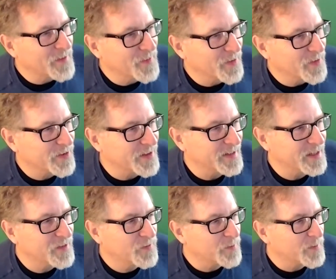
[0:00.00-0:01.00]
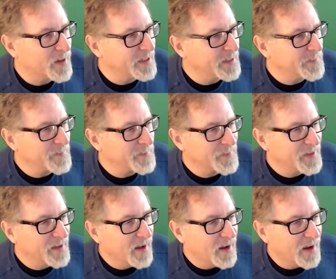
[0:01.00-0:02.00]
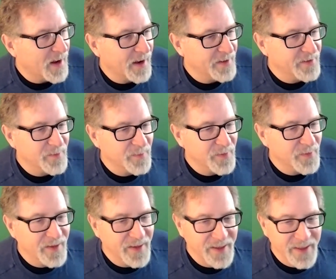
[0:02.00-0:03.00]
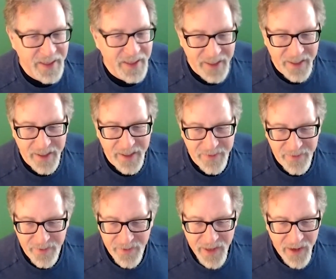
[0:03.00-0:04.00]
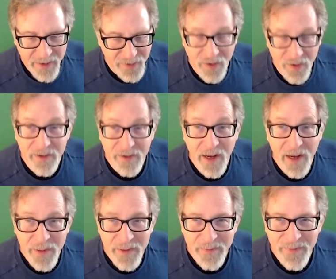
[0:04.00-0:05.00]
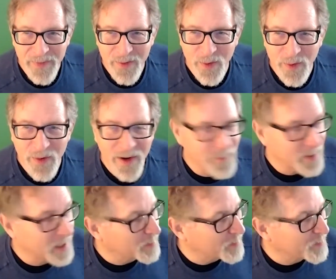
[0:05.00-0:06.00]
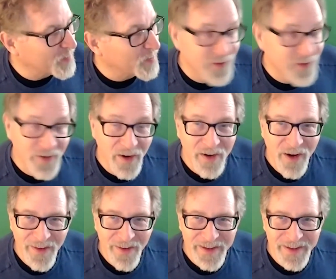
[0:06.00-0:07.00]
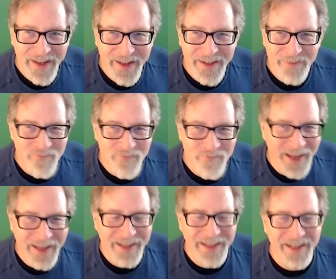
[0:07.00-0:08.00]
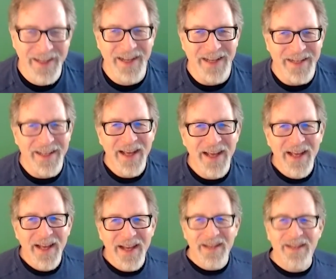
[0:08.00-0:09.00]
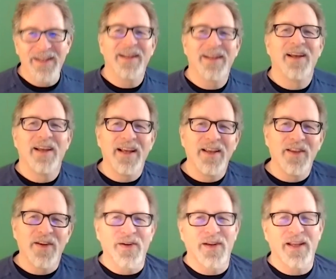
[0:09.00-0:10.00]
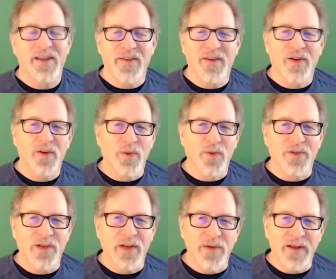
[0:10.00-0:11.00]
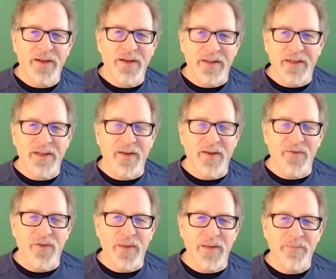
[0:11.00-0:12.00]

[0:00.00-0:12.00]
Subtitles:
feel a need for money, I simply sit down and start typing, or I pick up the phone and start calling, and and and either of those will generate the income for me.